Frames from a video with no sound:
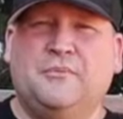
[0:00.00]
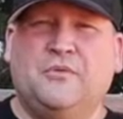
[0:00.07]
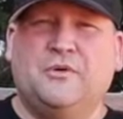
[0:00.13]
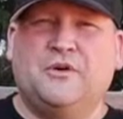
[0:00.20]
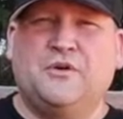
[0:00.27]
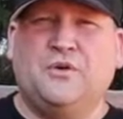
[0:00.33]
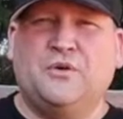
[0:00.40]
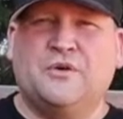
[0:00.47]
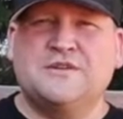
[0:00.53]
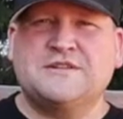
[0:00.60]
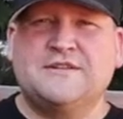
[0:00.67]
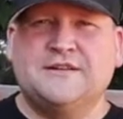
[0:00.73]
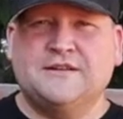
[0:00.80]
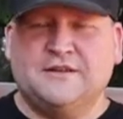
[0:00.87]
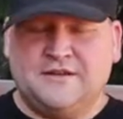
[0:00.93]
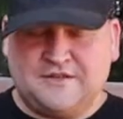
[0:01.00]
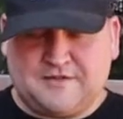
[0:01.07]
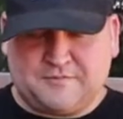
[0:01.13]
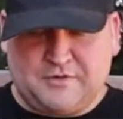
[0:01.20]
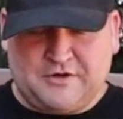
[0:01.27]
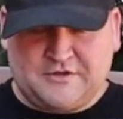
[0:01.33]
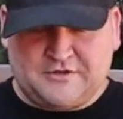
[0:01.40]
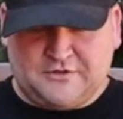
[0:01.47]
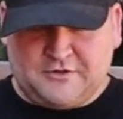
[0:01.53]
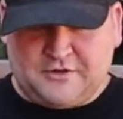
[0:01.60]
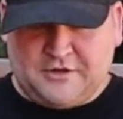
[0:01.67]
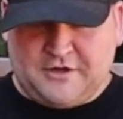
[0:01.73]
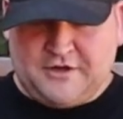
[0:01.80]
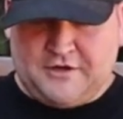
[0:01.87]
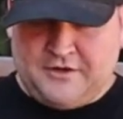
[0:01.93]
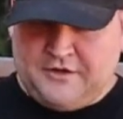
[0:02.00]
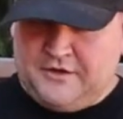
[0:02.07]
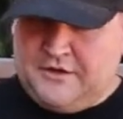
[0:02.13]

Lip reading: more coarse than an espresso grind.